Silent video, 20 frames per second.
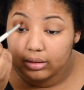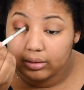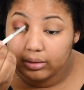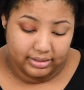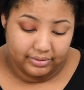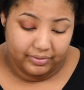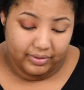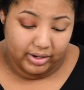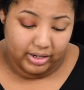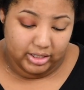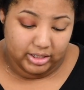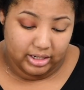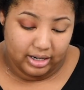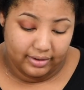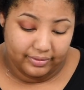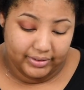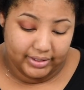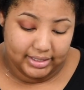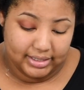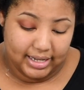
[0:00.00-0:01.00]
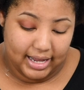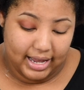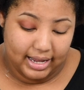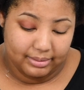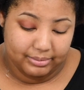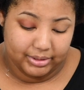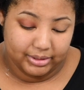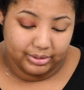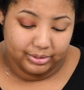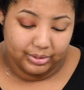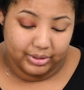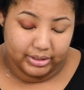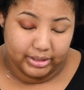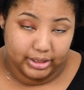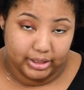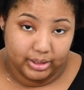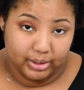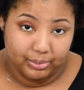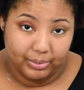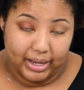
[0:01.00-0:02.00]
To finish off this eye, I'm just going
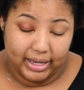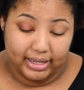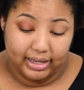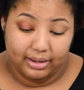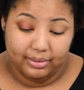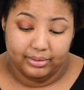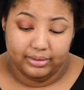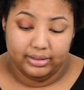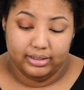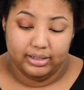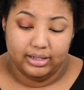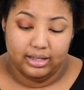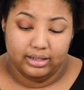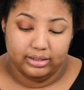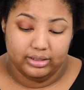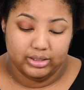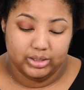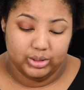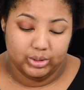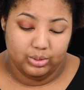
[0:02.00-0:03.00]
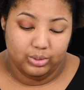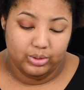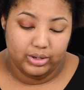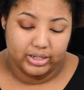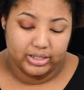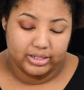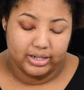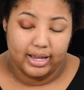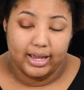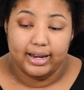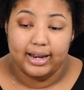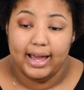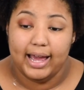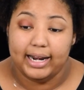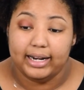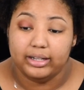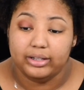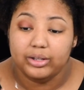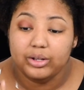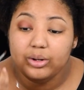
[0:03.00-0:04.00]
to go back in with the color Scorch and
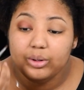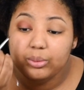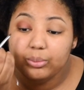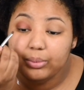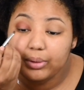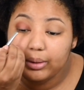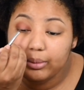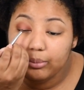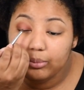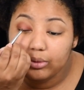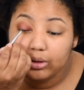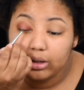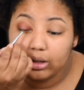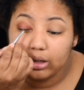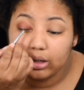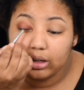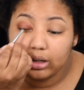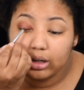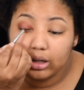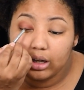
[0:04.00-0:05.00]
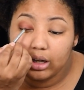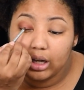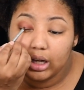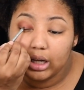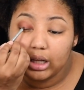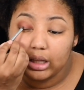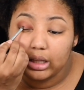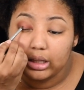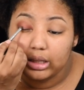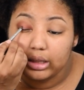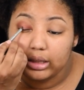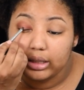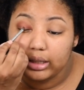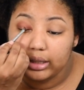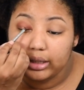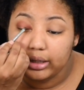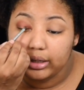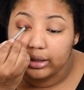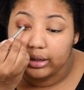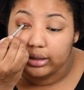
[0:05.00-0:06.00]
add a little bit more
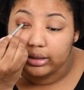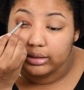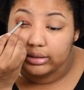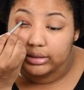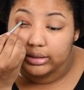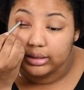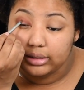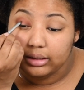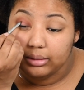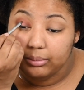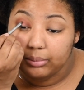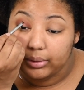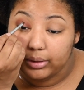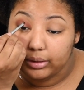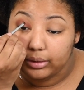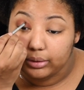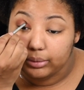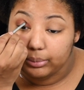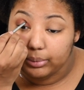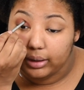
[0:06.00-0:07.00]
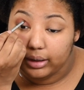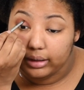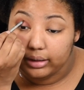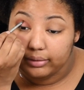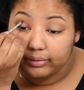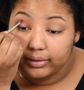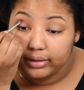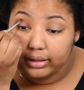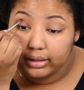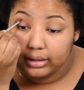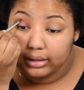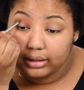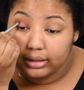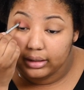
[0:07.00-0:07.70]
glitter to the middle part of it.